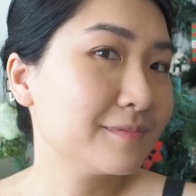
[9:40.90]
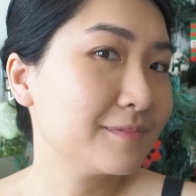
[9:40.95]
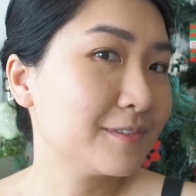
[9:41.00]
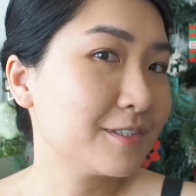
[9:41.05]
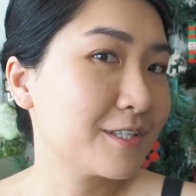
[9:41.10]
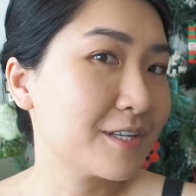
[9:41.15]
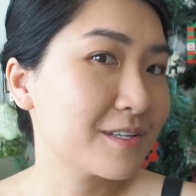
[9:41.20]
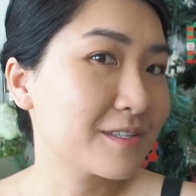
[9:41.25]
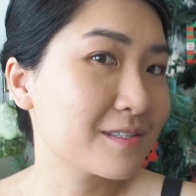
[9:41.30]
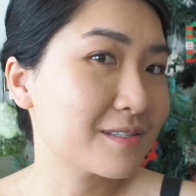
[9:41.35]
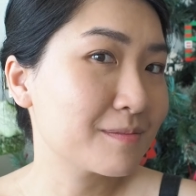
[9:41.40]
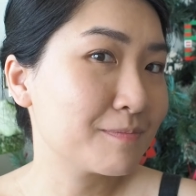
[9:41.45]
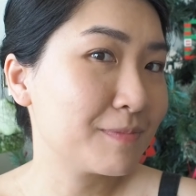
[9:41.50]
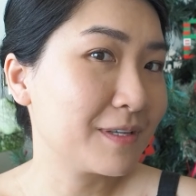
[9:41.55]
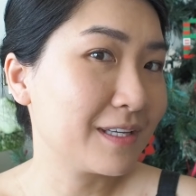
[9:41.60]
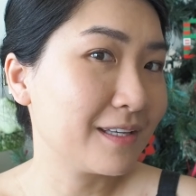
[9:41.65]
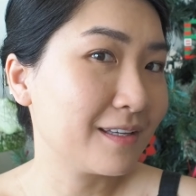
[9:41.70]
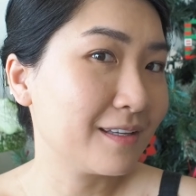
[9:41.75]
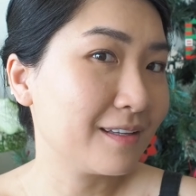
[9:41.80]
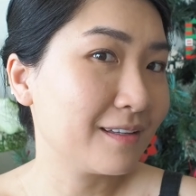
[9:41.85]
just
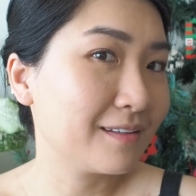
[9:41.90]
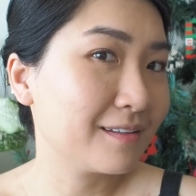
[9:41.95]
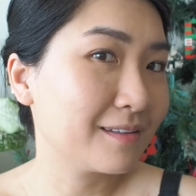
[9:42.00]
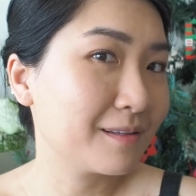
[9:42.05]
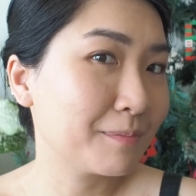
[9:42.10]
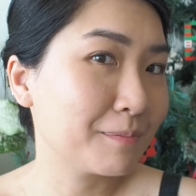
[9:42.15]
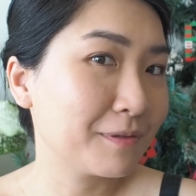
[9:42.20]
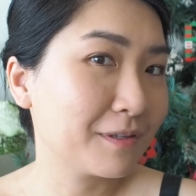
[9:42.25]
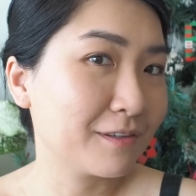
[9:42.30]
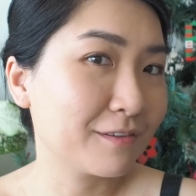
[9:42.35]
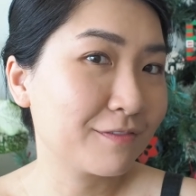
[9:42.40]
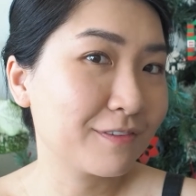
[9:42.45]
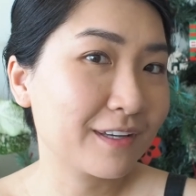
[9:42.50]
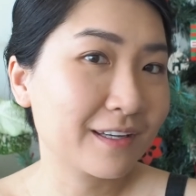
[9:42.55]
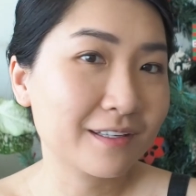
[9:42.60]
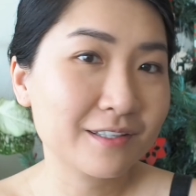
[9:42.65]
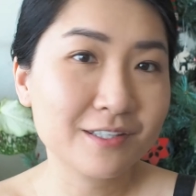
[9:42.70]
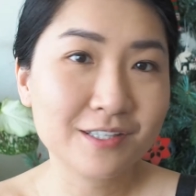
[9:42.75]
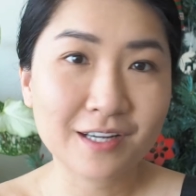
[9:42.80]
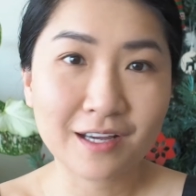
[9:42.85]
be the
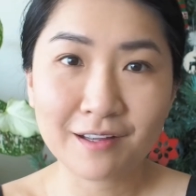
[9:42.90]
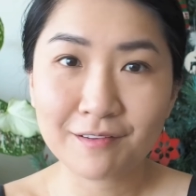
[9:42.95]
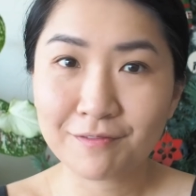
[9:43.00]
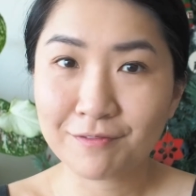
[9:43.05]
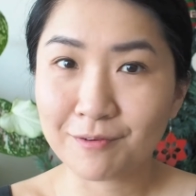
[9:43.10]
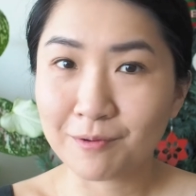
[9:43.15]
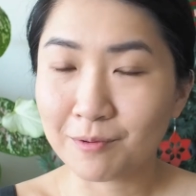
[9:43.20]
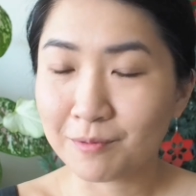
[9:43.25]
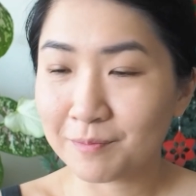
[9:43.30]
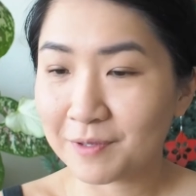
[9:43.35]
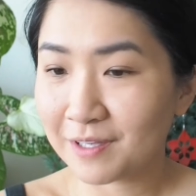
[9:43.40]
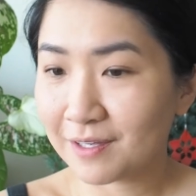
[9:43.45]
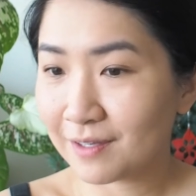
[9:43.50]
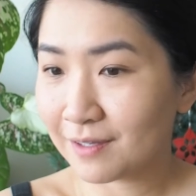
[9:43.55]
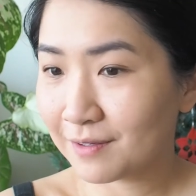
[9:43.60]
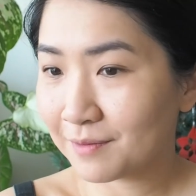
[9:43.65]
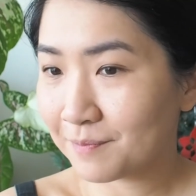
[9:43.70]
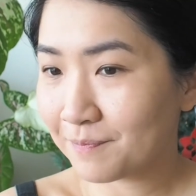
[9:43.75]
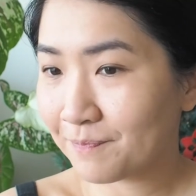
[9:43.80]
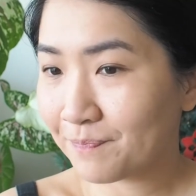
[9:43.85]
perfect shade for me.
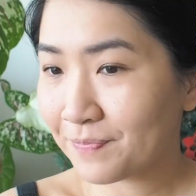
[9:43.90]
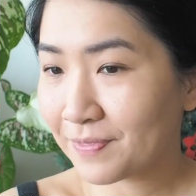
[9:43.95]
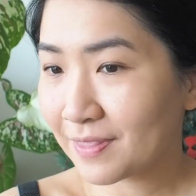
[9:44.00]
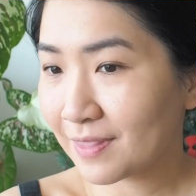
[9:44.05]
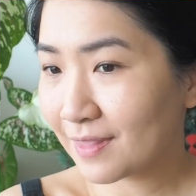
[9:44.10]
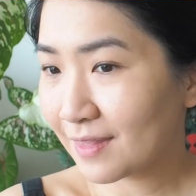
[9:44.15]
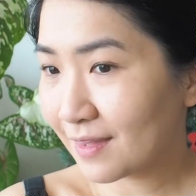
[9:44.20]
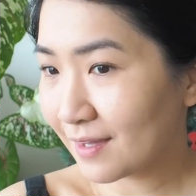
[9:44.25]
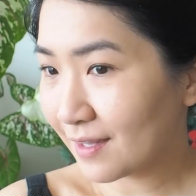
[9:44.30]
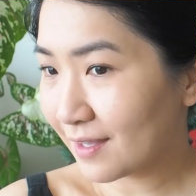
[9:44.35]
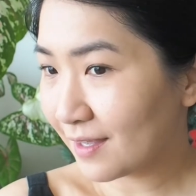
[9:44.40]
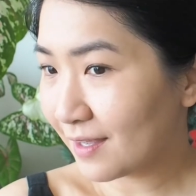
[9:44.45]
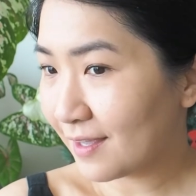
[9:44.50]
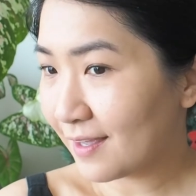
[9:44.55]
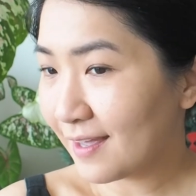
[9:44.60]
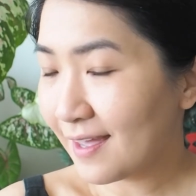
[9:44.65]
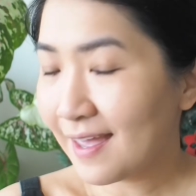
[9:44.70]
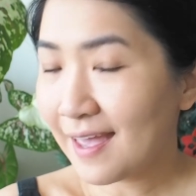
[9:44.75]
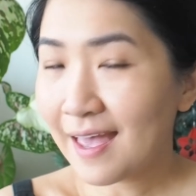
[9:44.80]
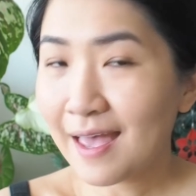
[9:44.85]

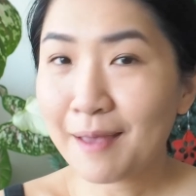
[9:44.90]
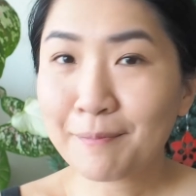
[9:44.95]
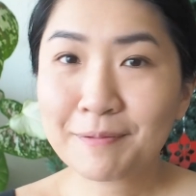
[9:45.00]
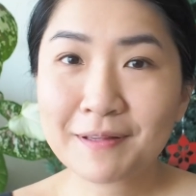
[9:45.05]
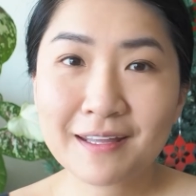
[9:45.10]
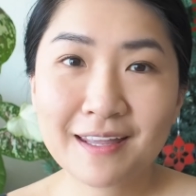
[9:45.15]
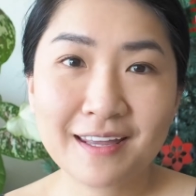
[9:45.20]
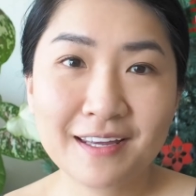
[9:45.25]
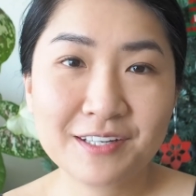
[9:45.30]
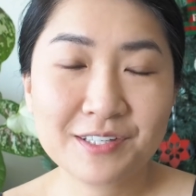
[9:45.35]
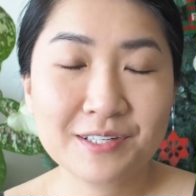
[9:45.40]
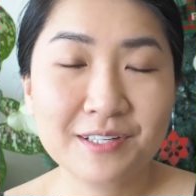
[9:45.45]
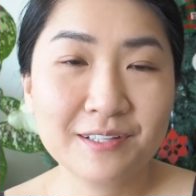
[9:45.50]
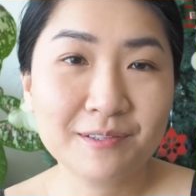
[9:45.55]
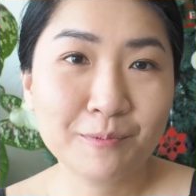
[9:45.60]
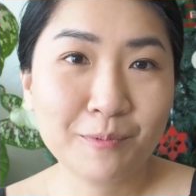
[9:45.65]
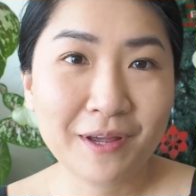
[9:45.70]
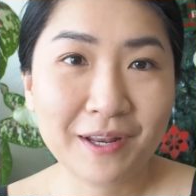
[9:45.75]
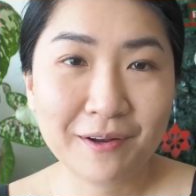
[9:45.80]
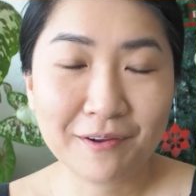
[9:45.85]

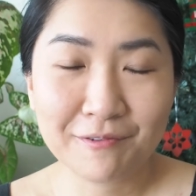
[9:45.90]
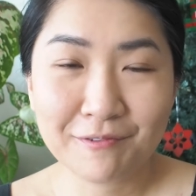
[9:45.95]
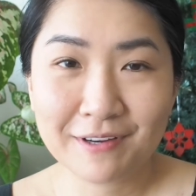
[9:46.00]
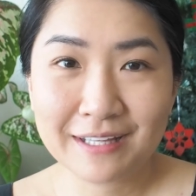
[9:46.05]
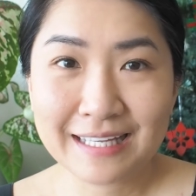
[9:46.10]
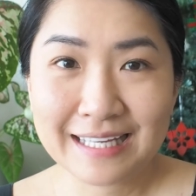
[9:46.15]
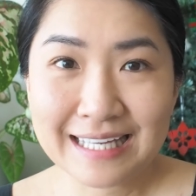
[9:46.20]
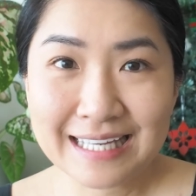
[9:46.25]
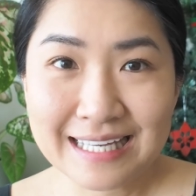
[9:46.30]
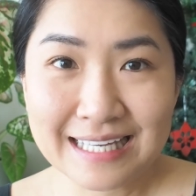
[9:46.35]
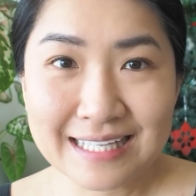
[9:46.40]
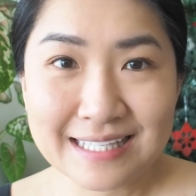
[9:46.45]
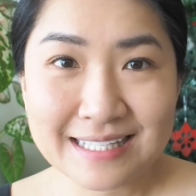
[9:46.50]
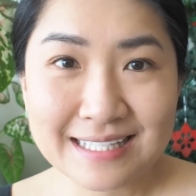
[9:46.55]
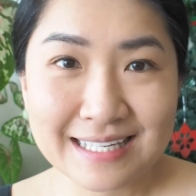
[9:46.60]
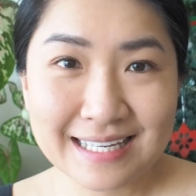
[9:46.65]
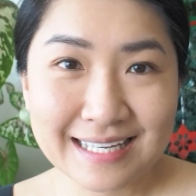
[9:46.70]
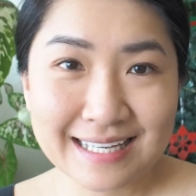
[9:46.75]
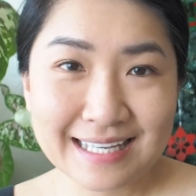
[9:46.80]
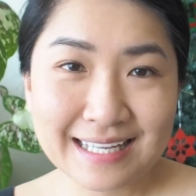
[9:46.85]
Application went on really
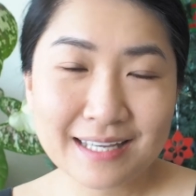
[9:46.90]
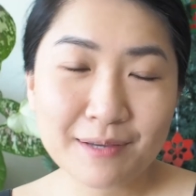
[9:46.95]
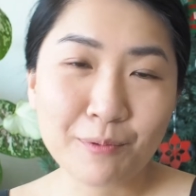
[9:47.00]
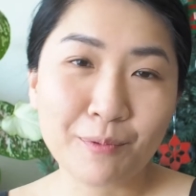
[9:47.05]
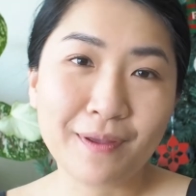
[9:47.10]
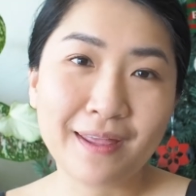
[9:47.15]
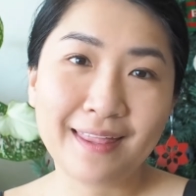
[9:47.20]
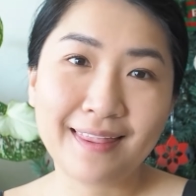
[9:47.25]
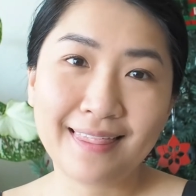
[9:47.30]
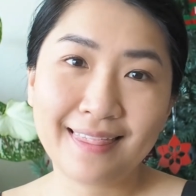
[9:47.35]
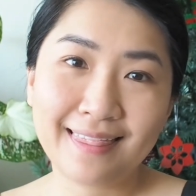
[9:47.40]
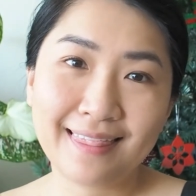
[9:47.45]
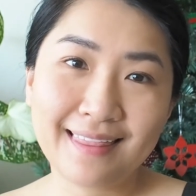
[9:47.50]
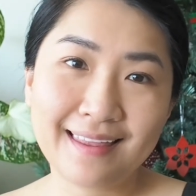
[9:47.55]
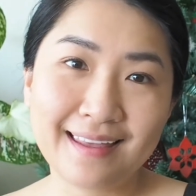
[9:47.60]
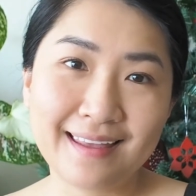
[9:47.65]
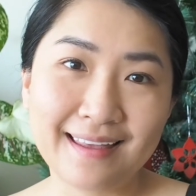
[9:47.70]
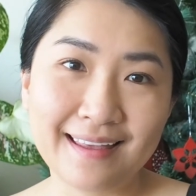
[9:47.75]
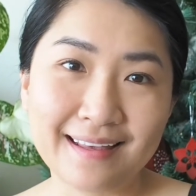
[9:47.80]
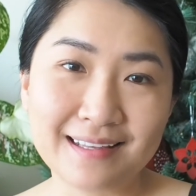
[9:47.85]
easy with
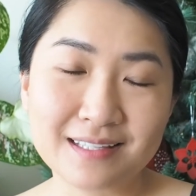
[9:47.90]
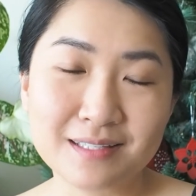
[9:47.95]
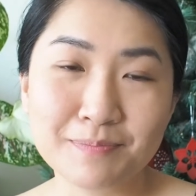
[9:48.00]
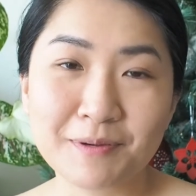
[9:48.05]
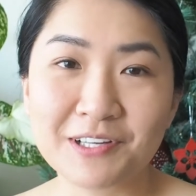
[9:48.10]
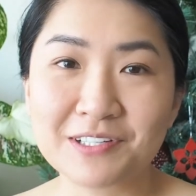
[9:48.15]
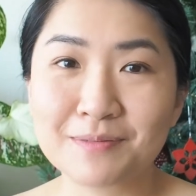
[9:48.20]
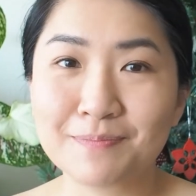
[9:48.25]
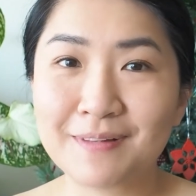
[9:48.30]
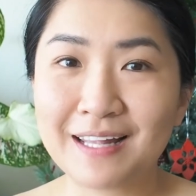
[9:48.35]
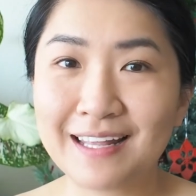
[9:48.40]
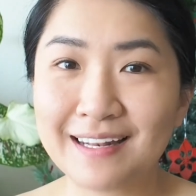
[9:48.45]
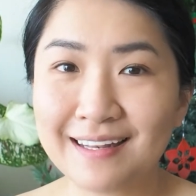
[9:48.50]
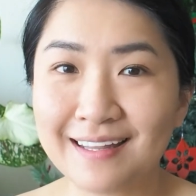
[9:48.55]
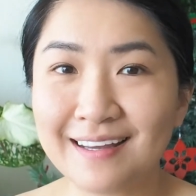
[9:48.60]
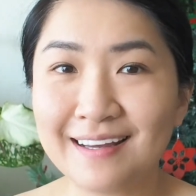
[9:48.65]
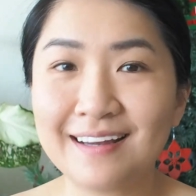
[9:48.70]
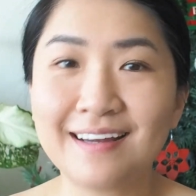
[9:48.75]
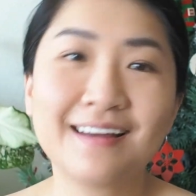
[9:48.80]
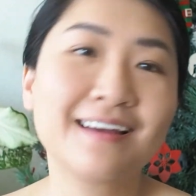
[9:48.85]
the sponge
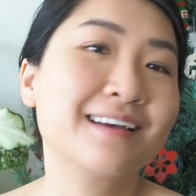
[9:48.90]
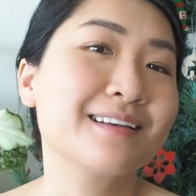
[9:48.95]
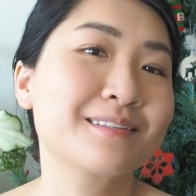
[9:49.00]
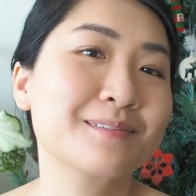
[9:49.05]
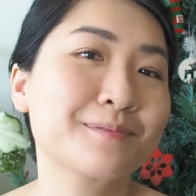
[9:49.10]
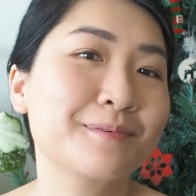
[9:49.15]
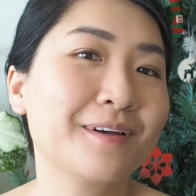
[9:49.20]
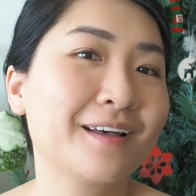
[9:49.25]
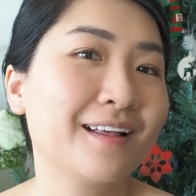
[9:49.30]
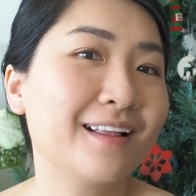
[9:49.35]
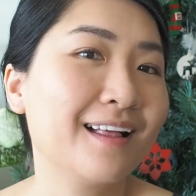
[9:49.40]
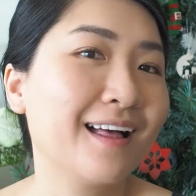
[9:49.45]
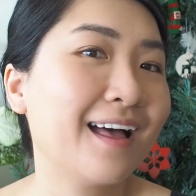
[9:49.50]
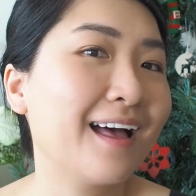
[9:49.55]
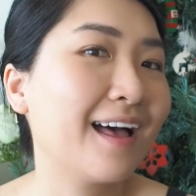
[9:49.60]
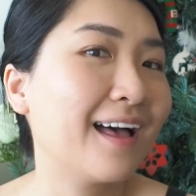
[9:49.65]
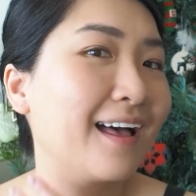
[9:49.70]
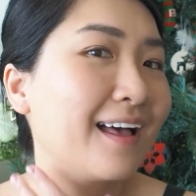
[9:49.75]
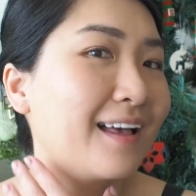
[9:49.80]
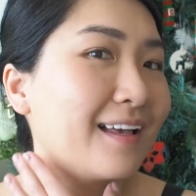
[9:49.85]
blender as well
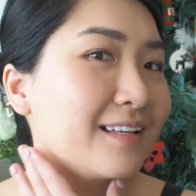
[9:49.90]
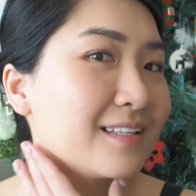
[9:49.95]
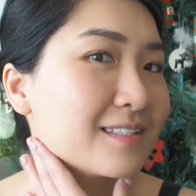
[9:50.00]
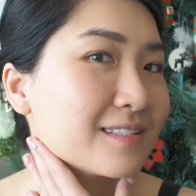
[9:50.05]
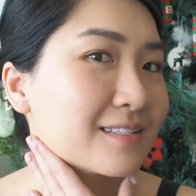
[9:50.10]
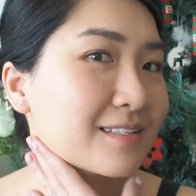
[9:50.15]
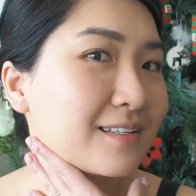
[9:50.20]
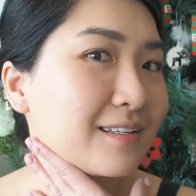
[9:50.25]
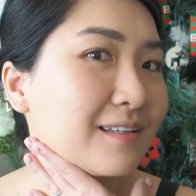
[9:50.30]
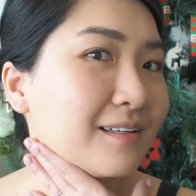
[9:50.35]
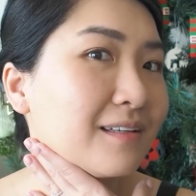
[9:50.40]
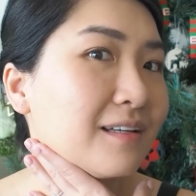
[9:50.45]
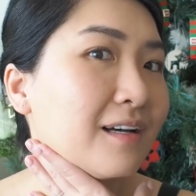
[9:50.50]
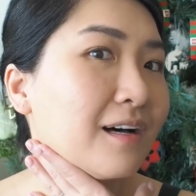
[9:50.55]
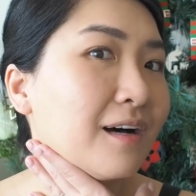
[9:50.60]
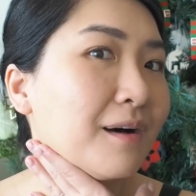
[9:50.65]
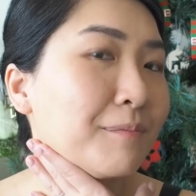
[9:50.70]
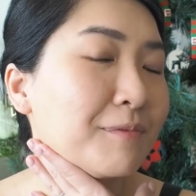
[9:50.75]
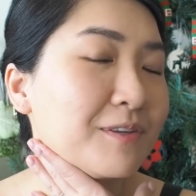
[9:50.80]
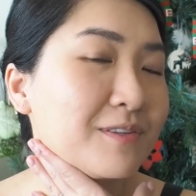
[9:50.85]
as
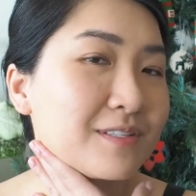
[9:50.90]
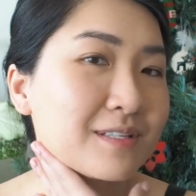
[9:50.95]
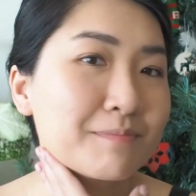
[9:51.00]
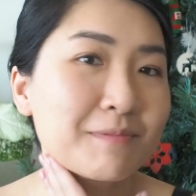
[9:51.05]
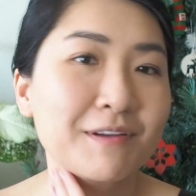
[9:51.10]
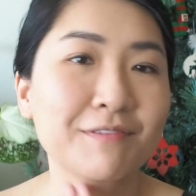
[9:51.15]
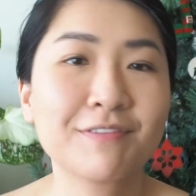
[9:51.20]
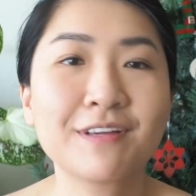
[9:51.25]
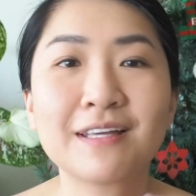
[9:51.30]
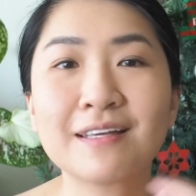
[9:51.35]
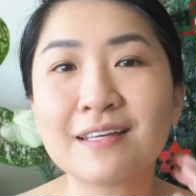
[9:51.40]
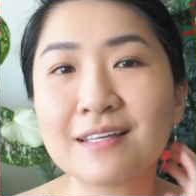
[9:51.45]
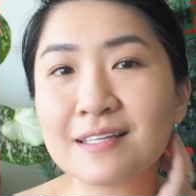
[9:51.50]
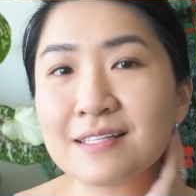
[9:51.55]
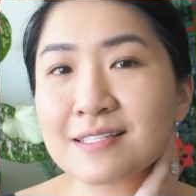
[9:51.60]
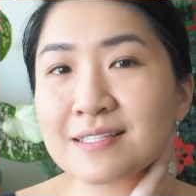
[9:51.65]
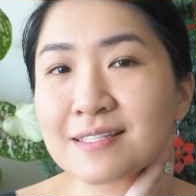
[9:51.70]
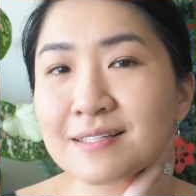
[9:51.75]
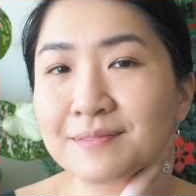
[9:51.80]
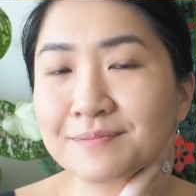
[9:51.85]
using my
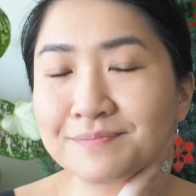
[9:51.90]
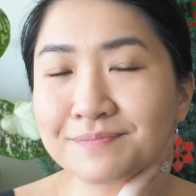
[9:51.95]
fingers,